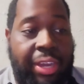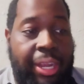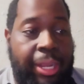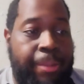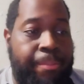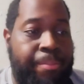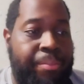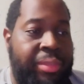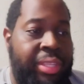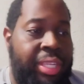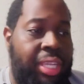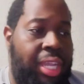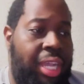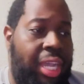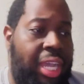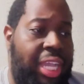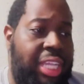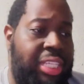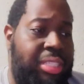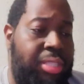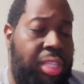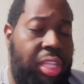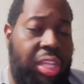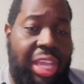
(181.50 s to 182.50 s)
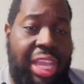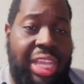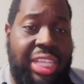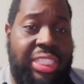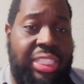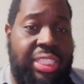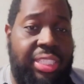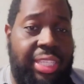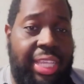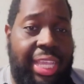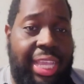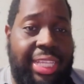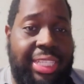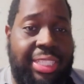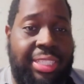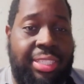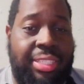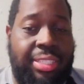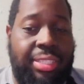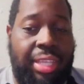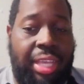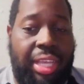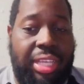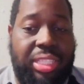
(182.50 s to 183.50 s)
right? As small
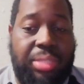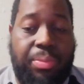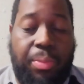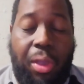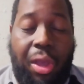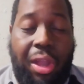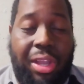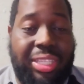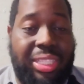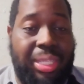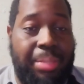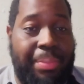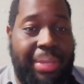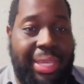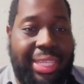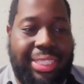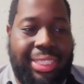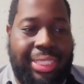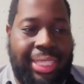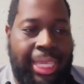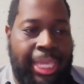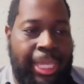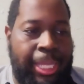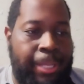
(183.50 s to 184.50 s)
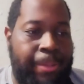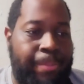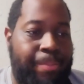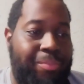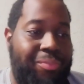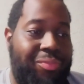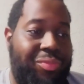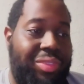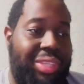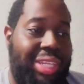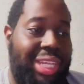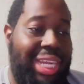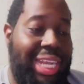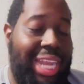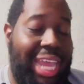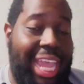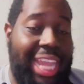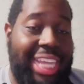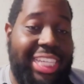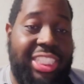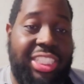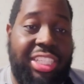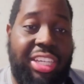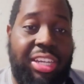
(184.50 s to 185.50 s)
as it may seem,
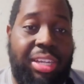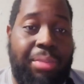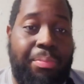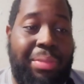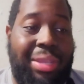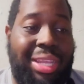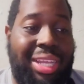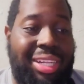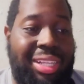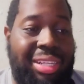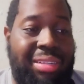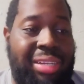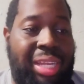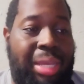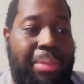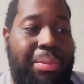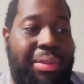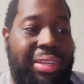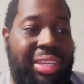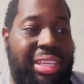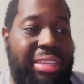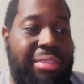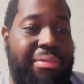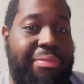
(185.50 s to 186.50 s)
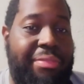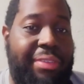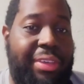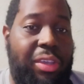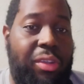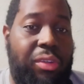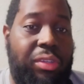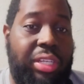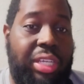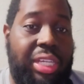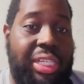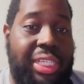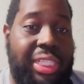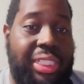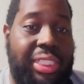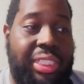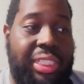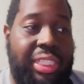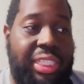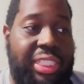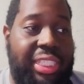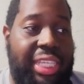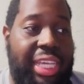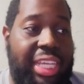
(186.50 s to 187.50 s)
last year, Ben Cleveland, I believe, failed the
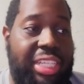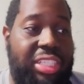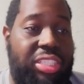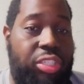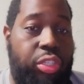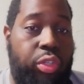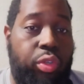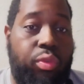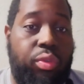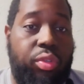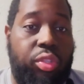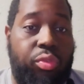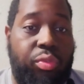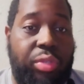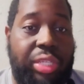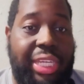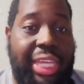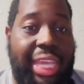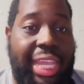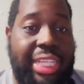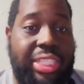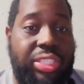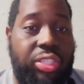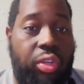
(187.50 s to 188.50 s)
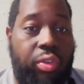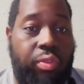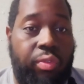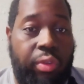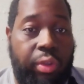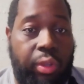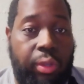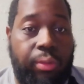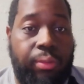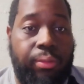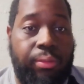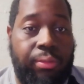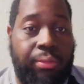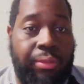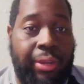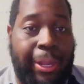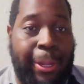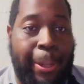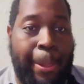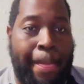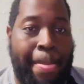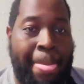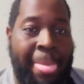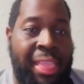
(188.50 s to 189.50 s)
conditioning test 2 or 3 days in a row,
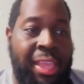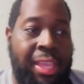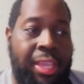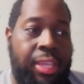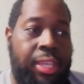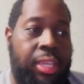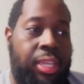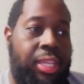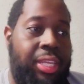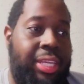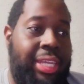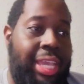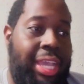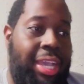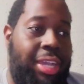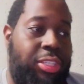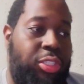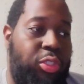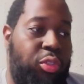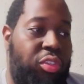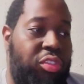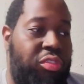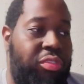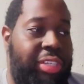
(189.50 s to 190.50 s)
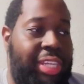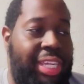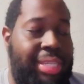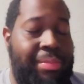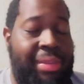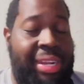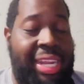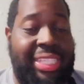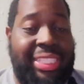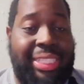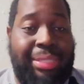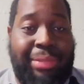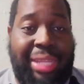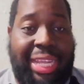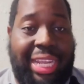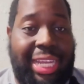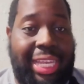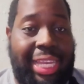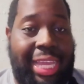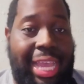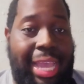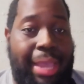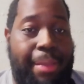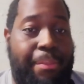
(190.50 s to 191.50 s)
right? Now, 2 or 3 days might not seem like
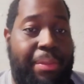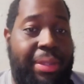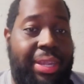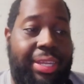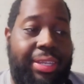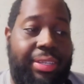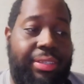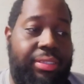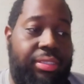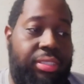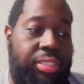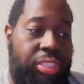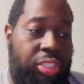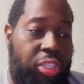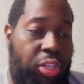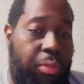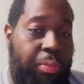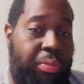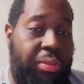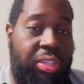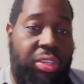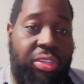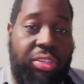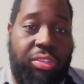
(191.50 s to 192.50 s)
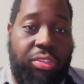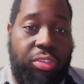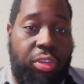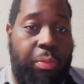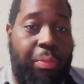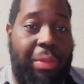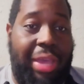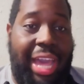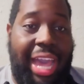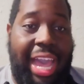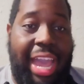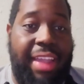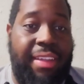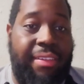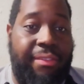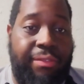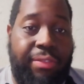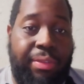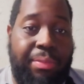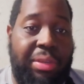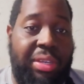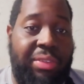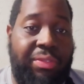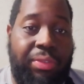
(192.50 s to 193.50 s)
a lot, but you're
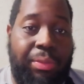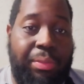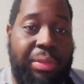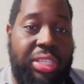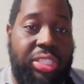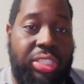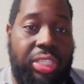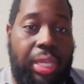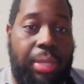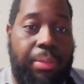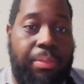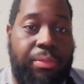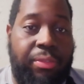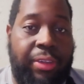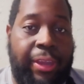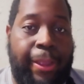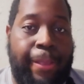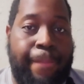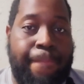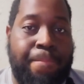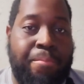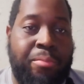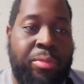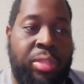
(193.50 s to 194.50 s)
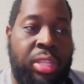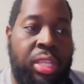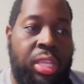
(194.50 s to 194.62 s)
behind from the jump, right?